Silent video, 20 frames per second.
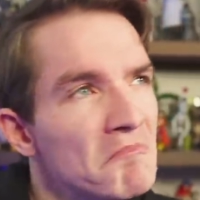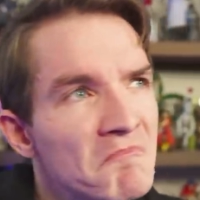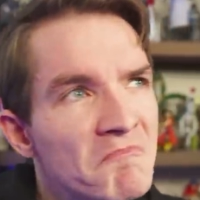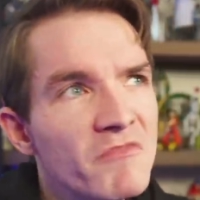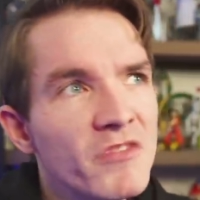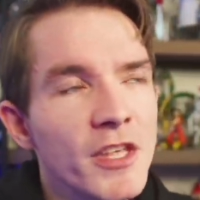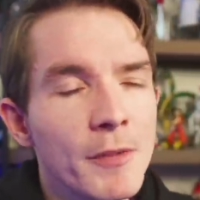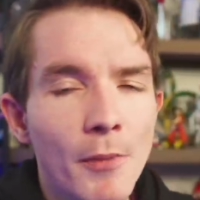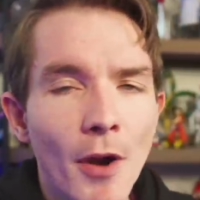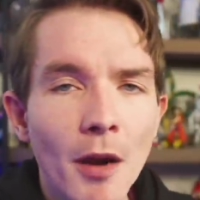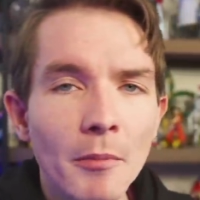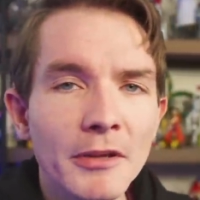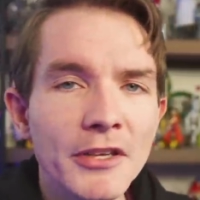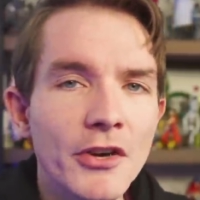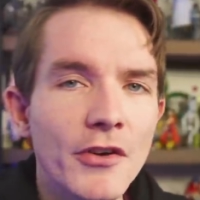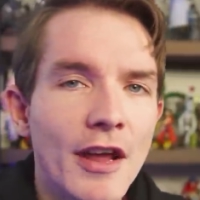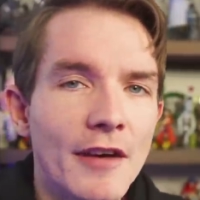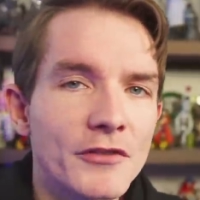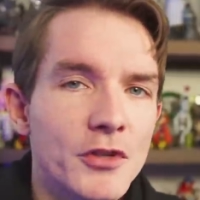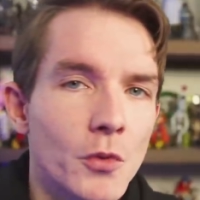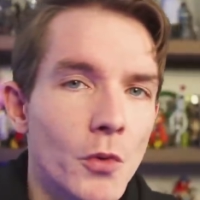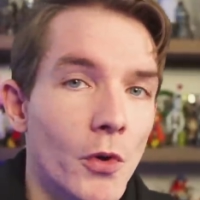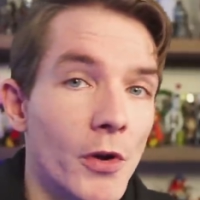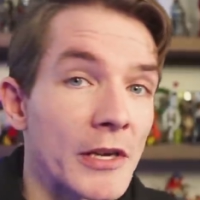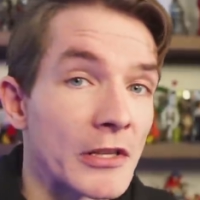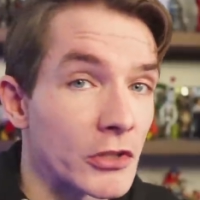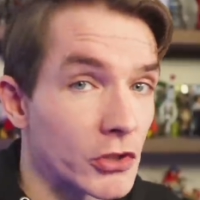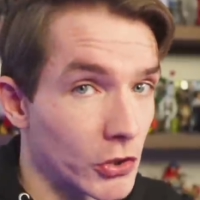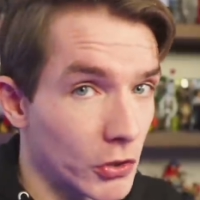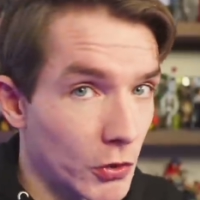You probably don't have to
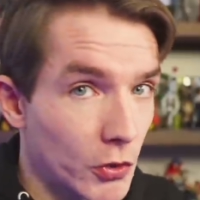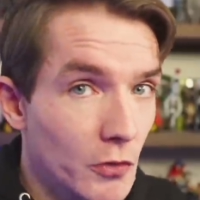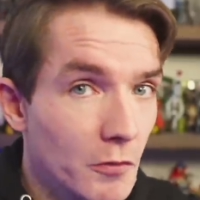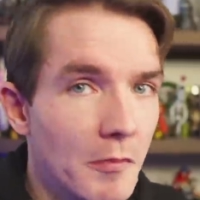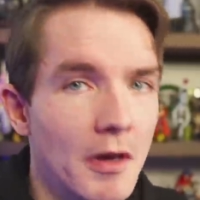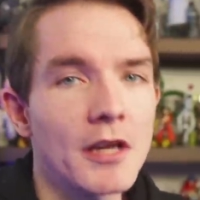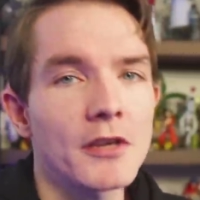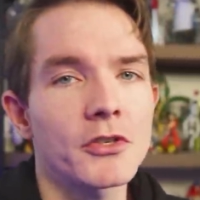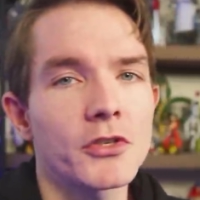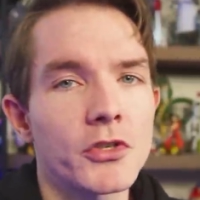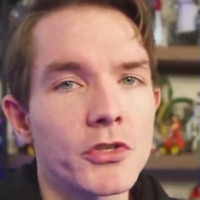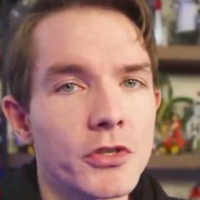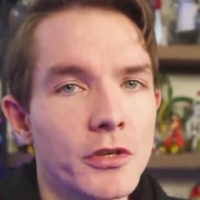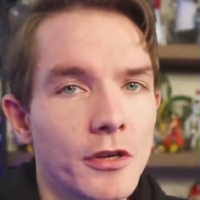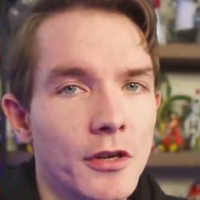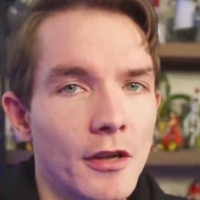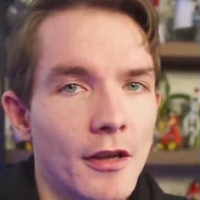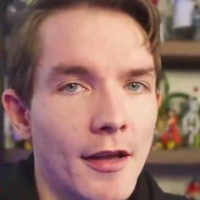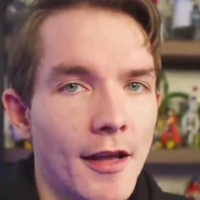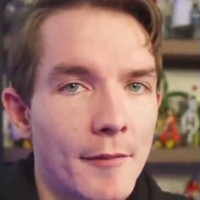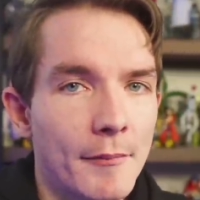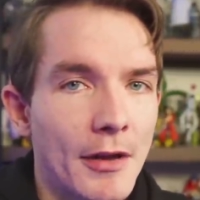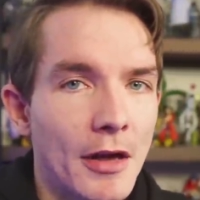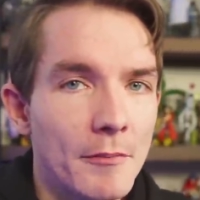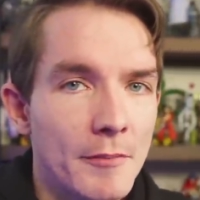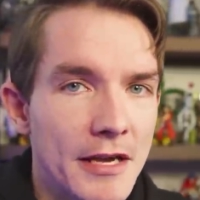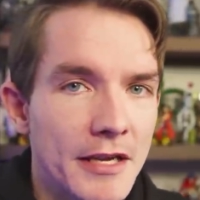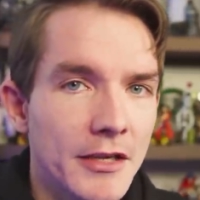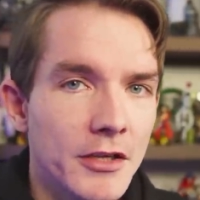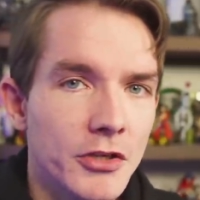worry too much about
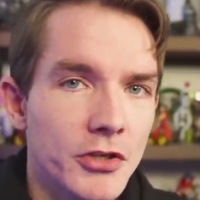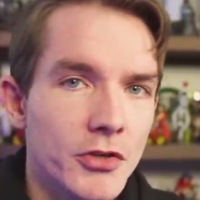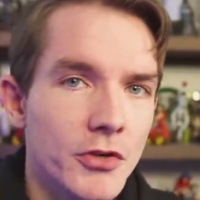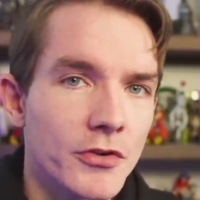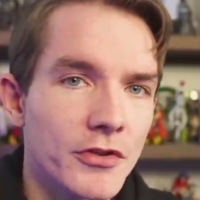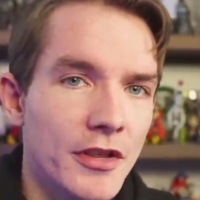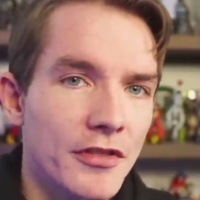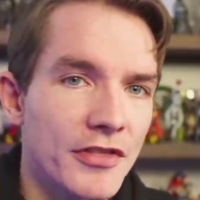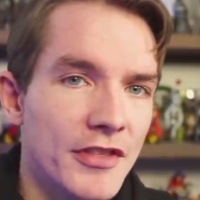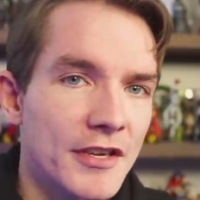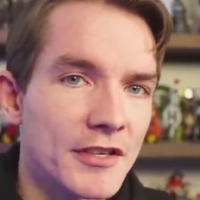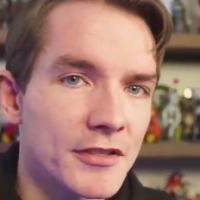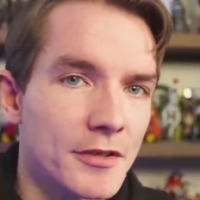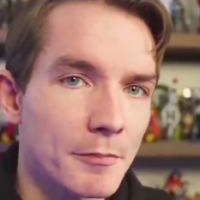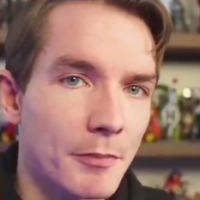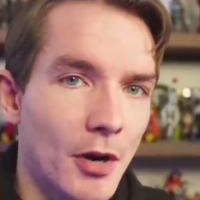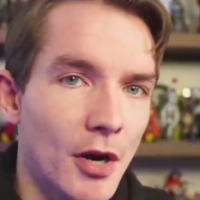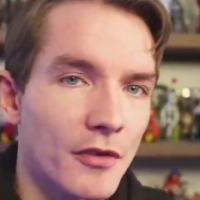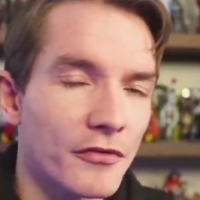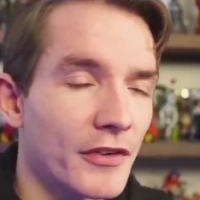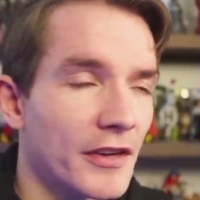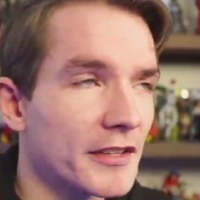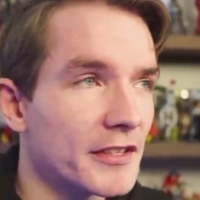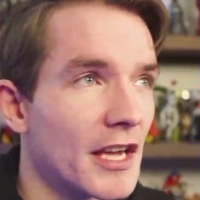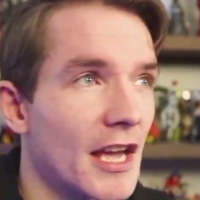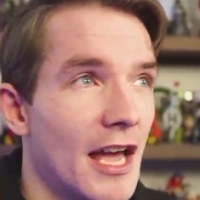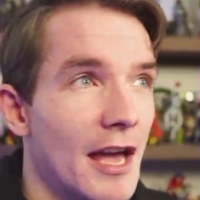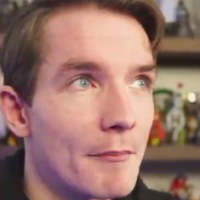making sure that things are perfect,